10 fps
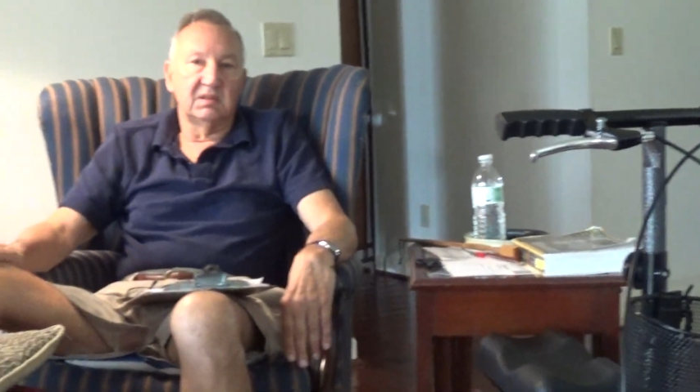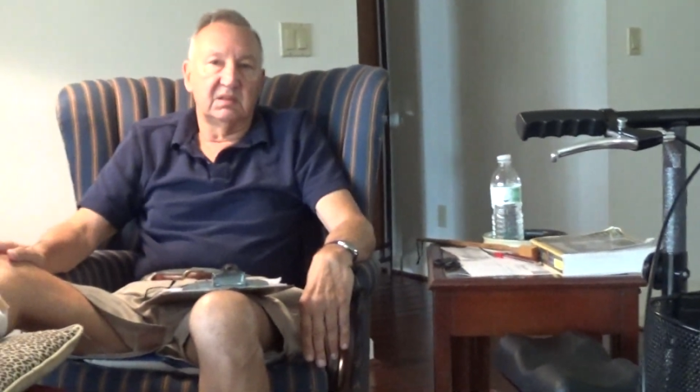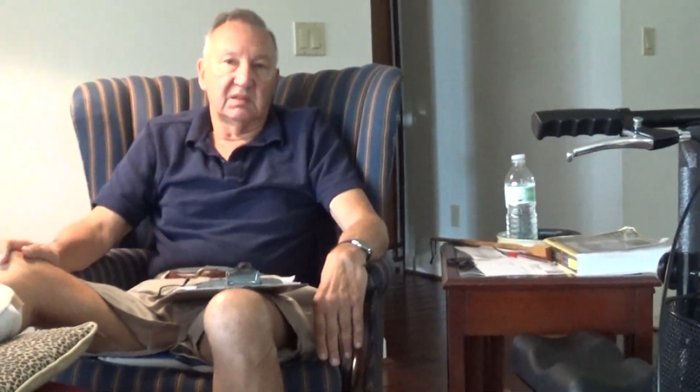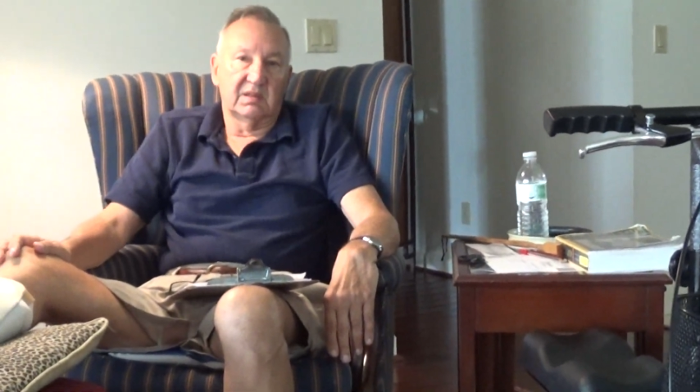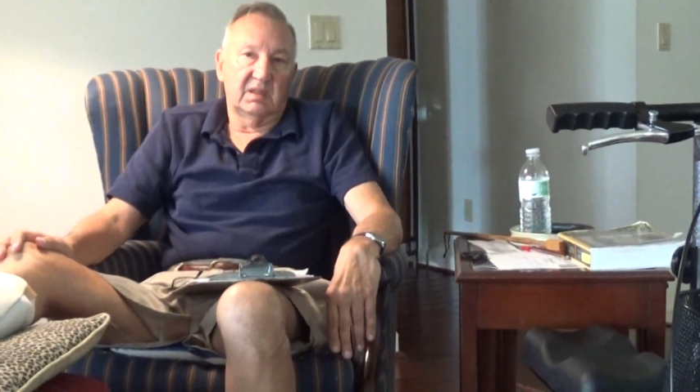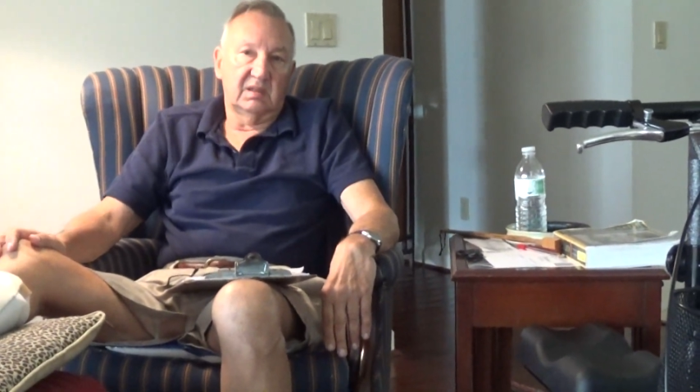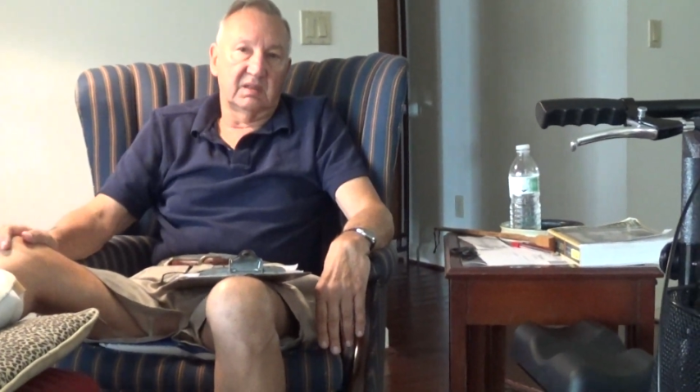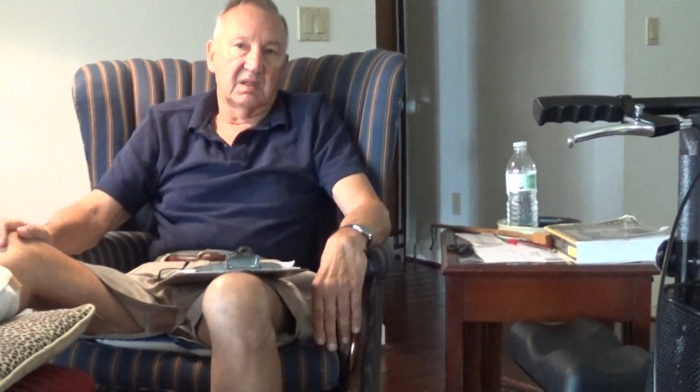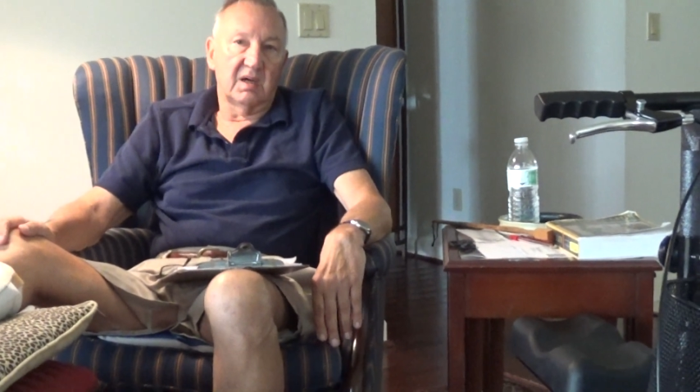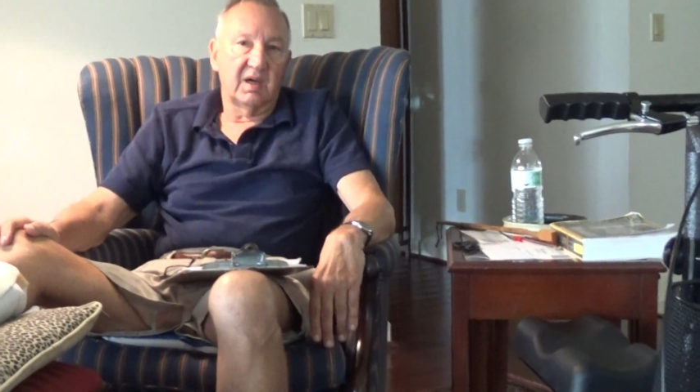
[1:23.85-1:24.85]
in
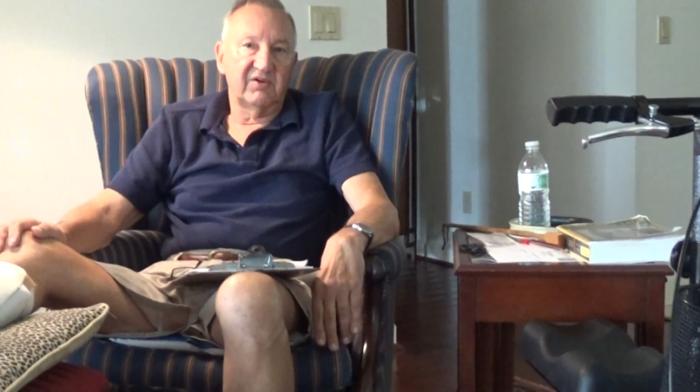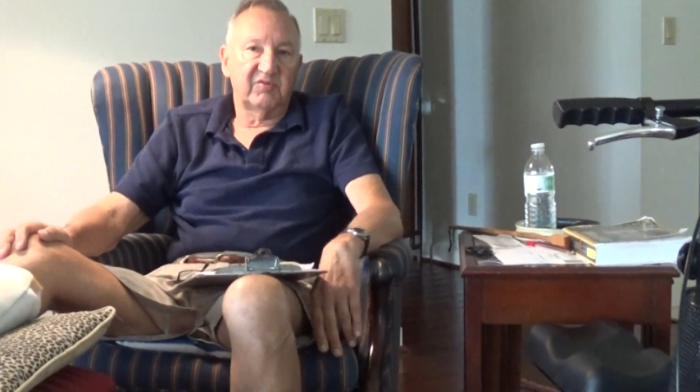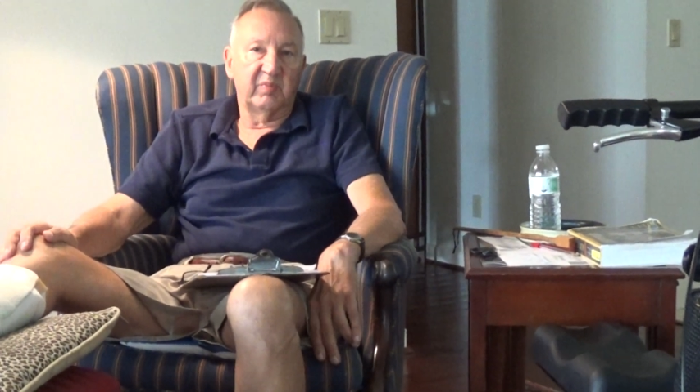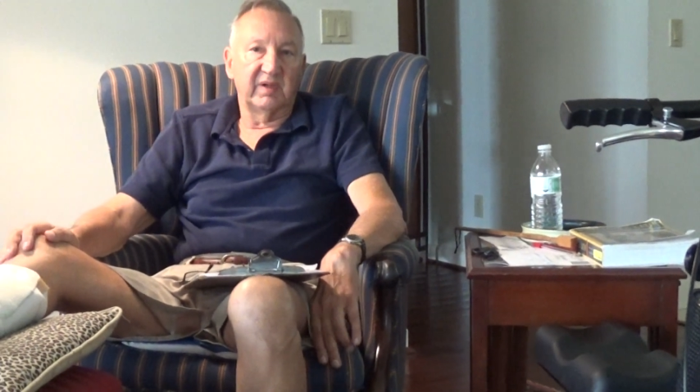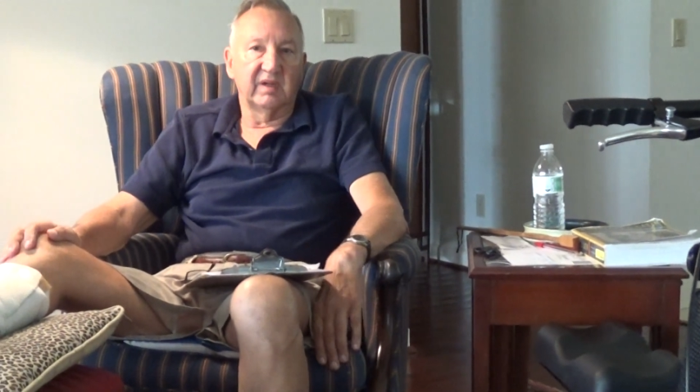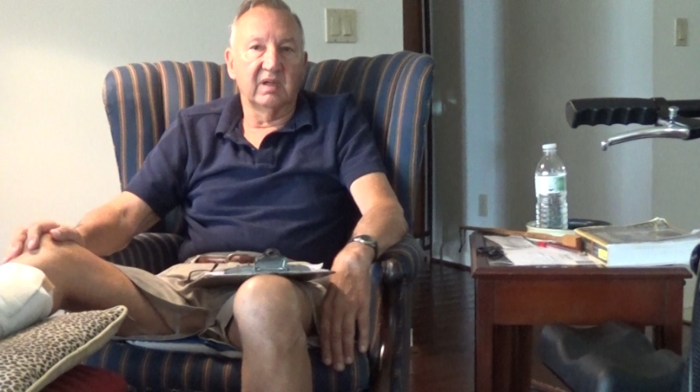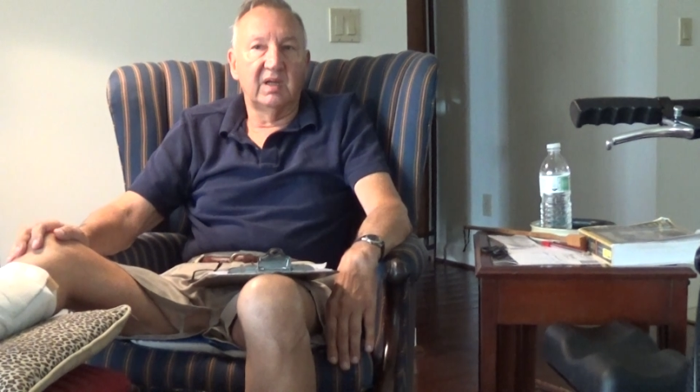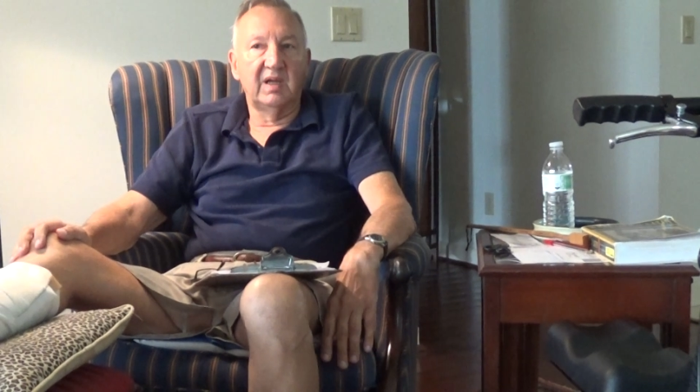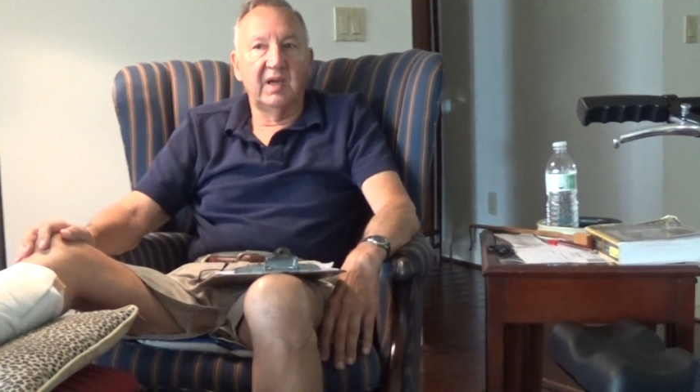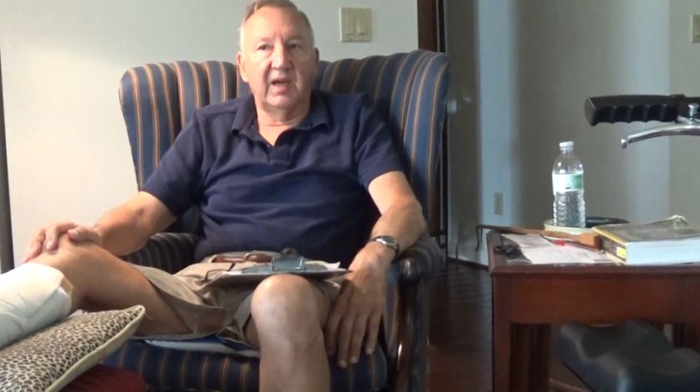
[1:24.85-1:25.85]
the
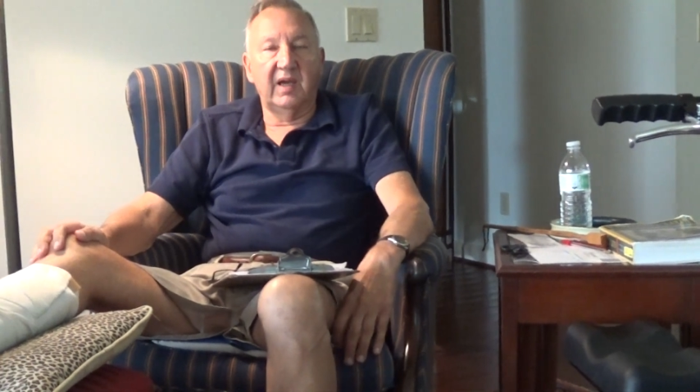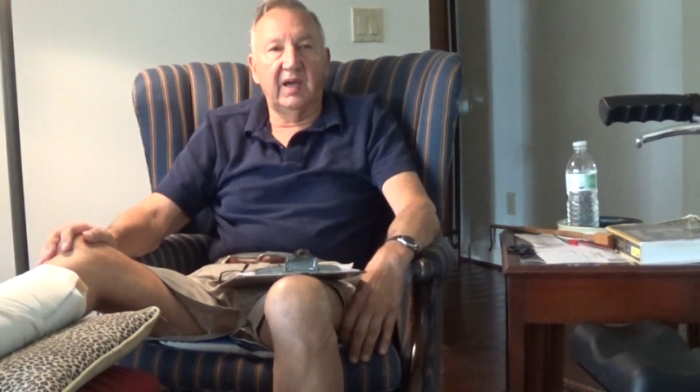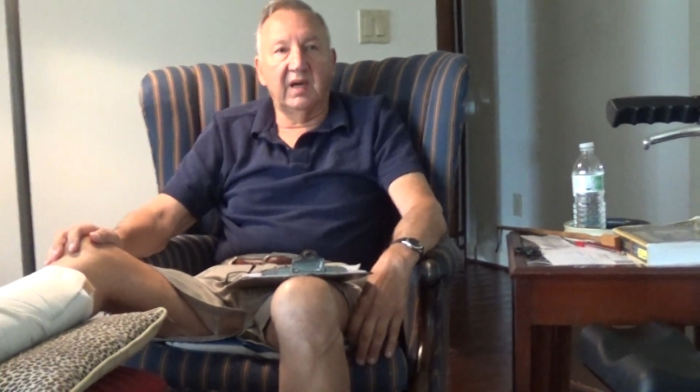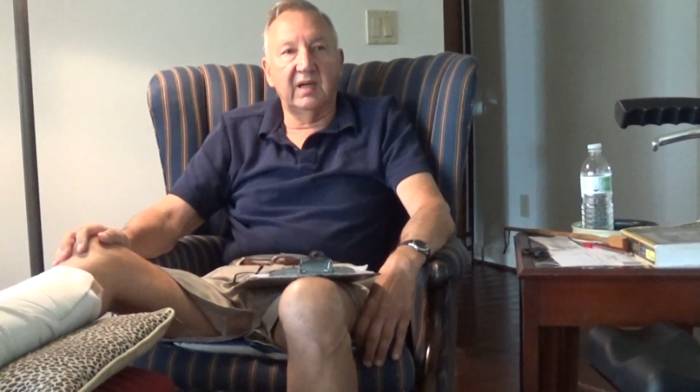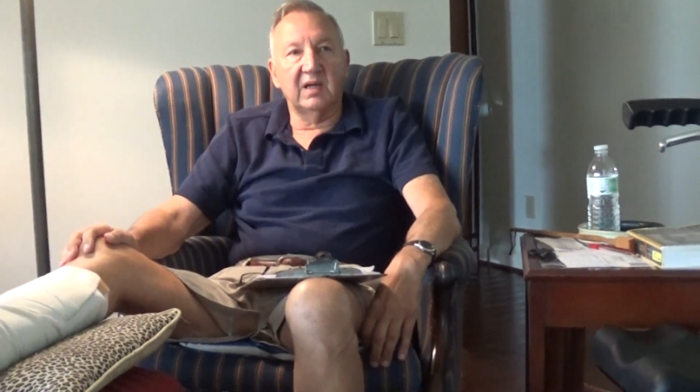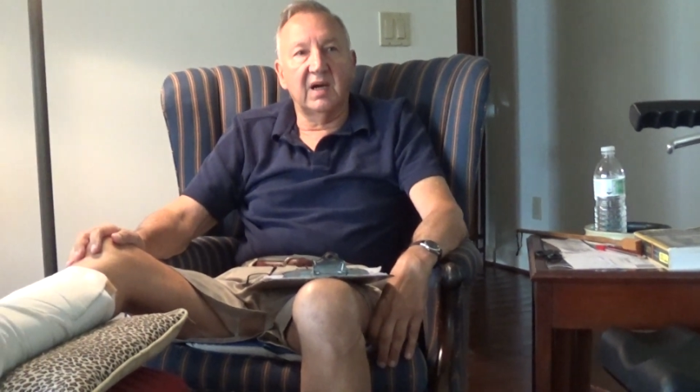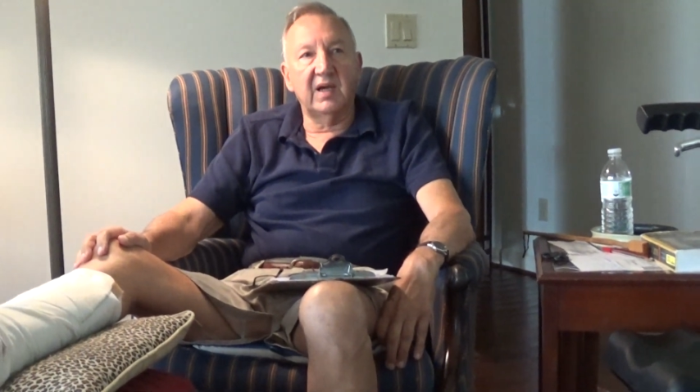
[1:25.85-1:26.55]
hospital, and